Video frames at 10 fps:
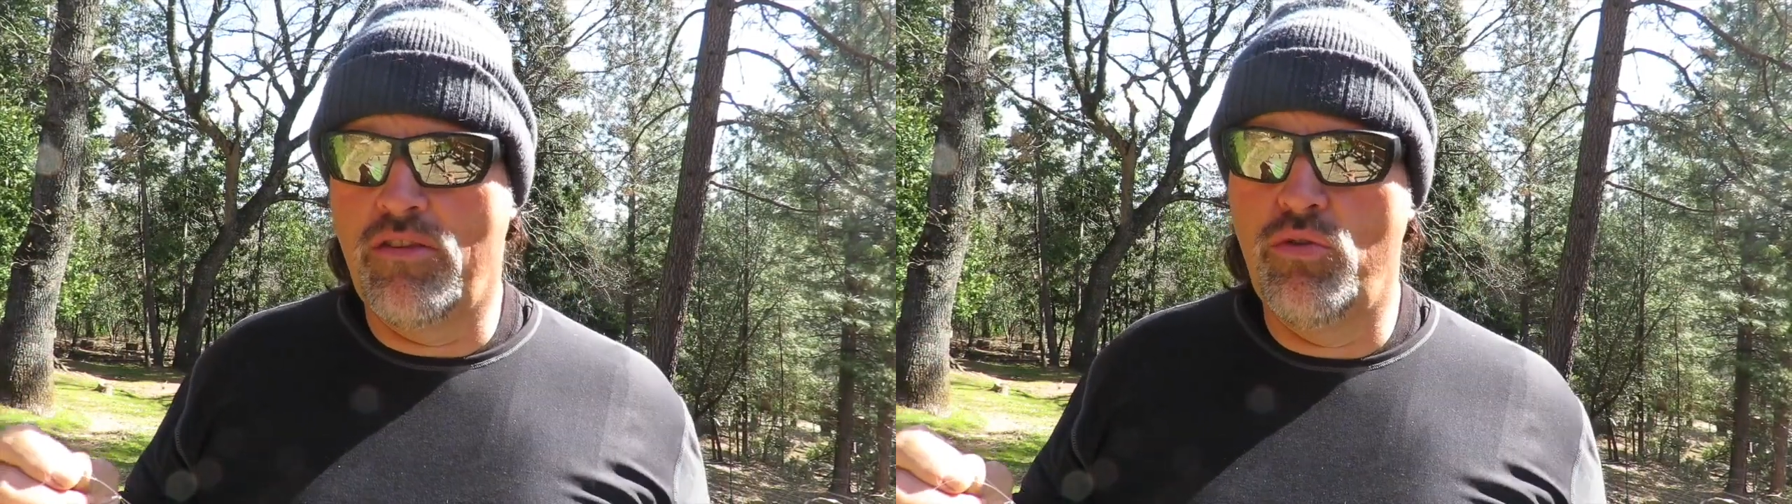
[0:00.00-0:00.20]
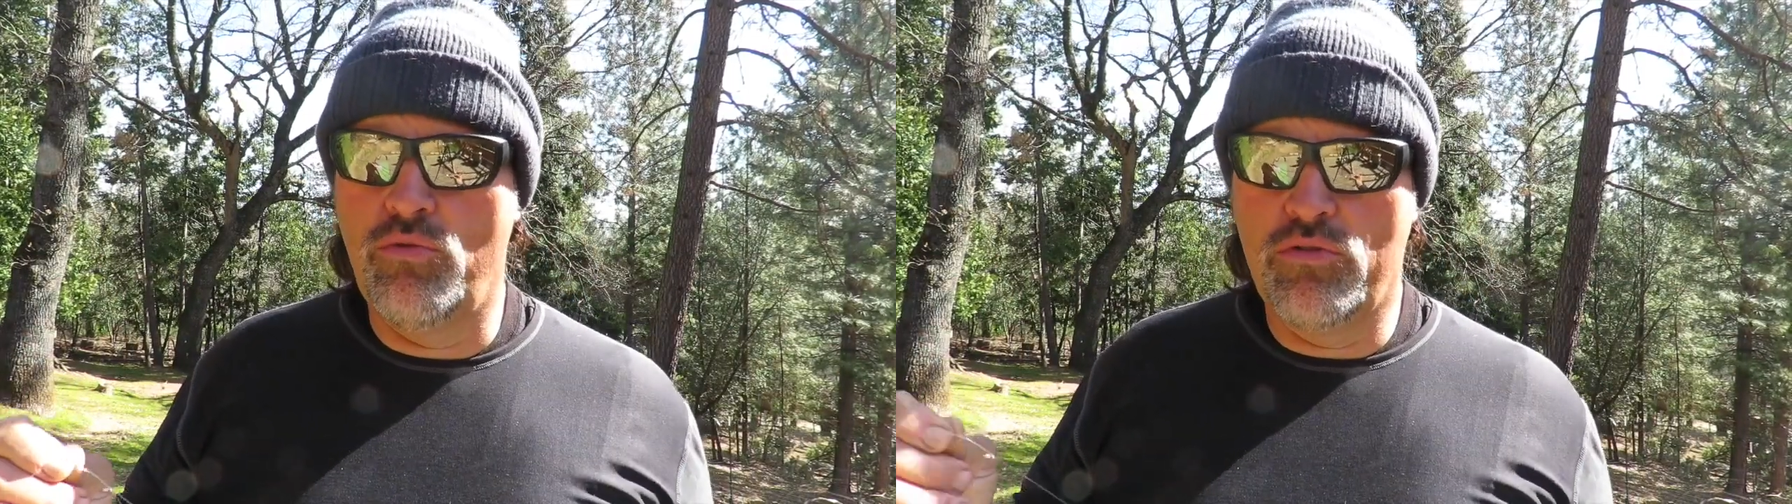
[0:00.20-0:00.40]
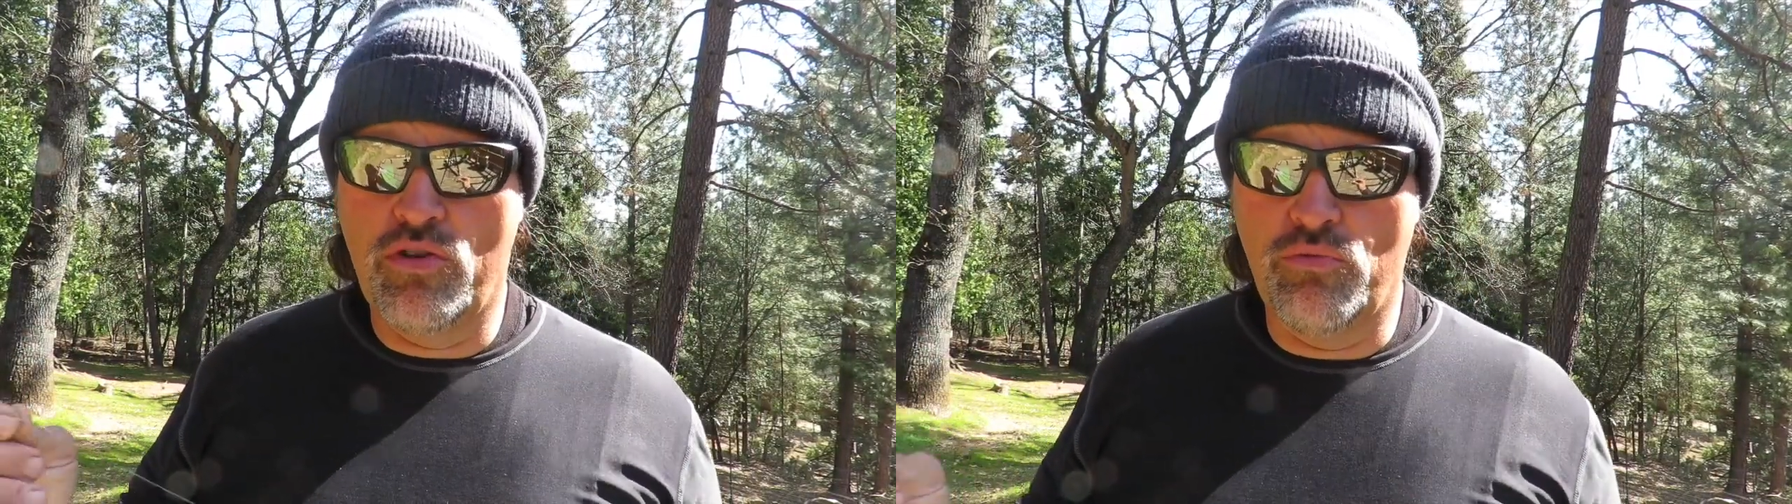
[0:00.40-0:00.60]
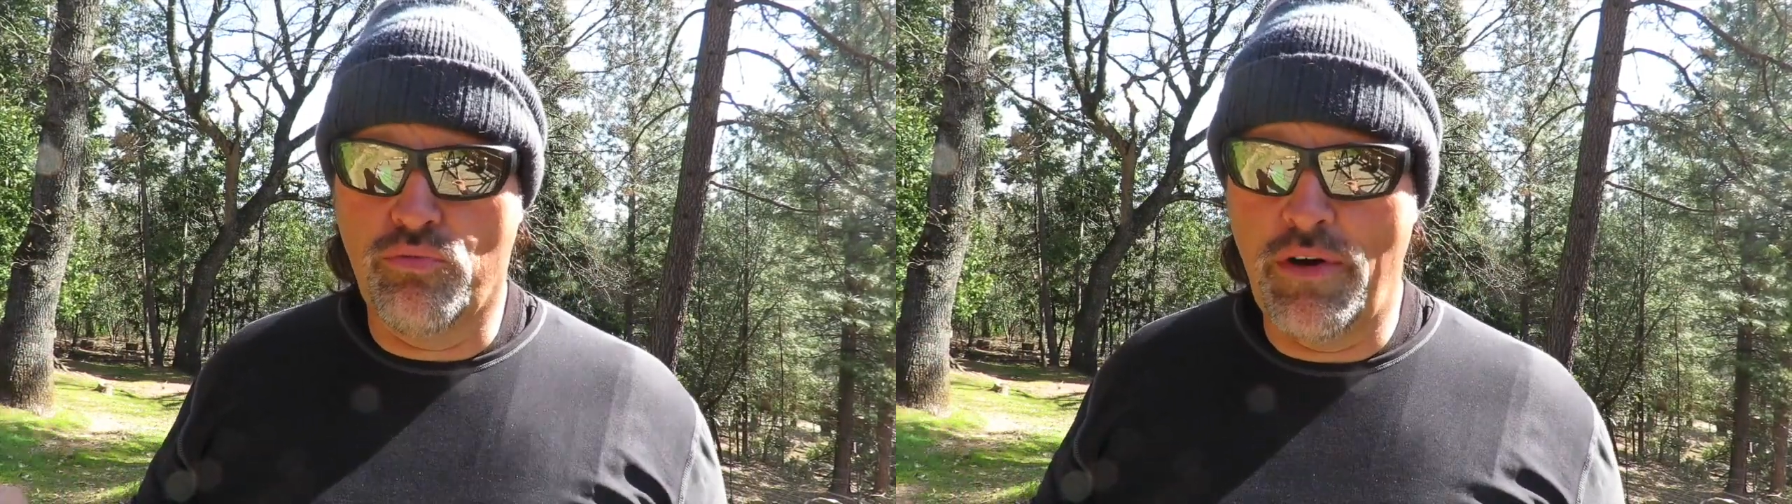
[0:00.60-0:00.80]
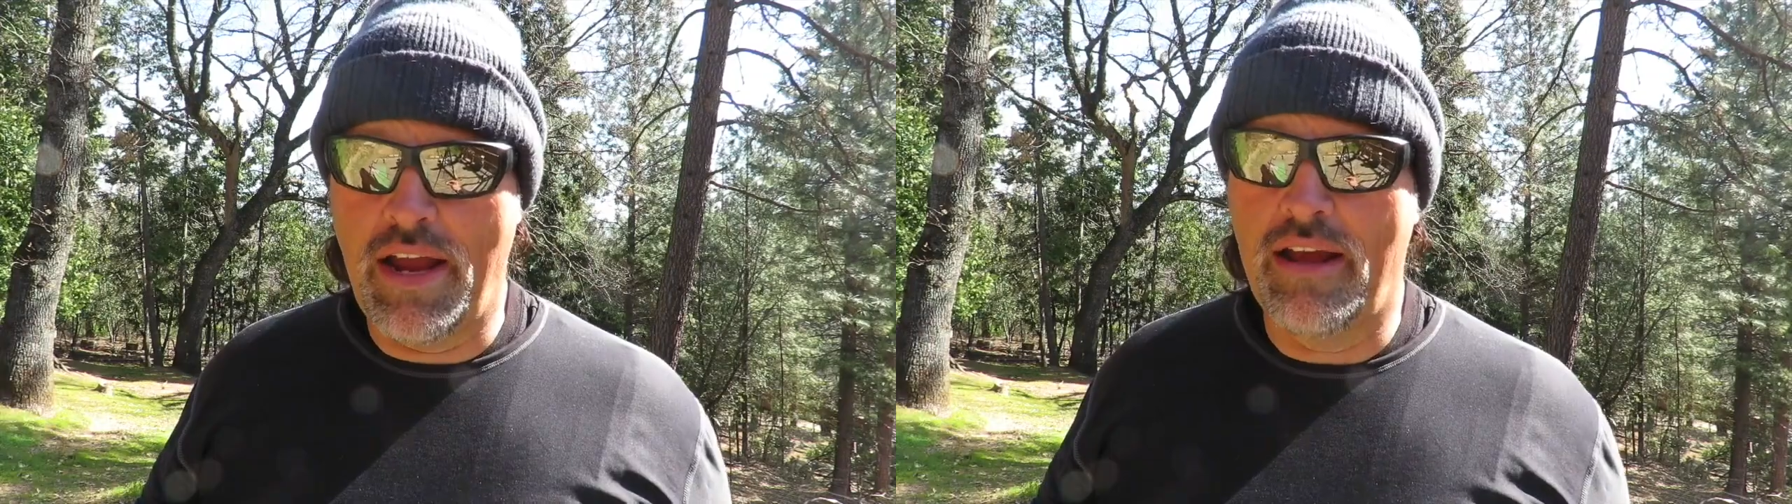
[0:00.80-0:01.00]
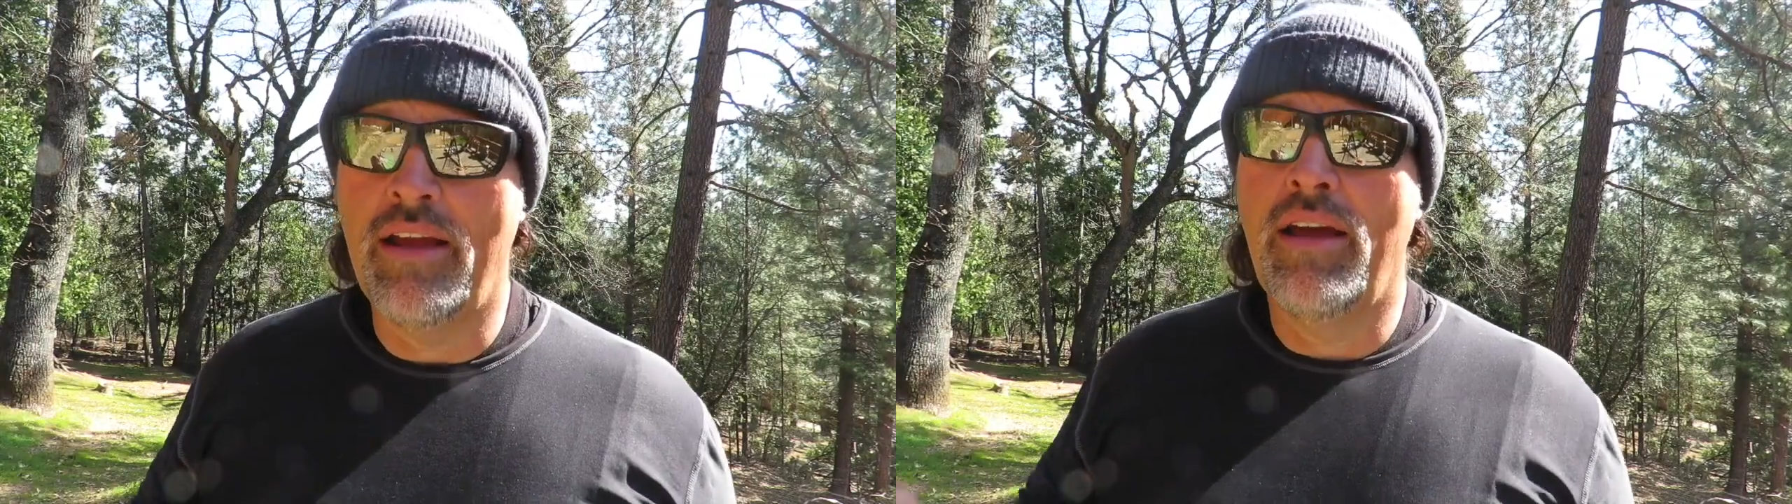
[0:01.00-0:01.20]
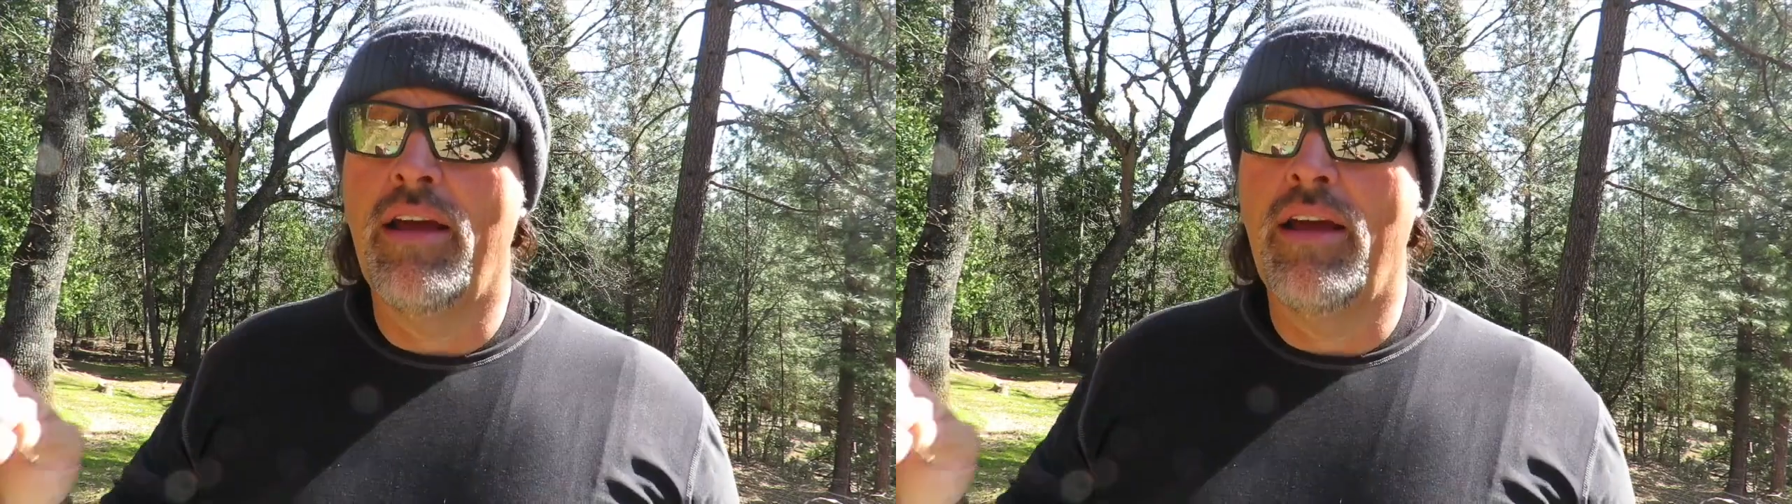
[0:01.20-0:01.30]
to, to rig.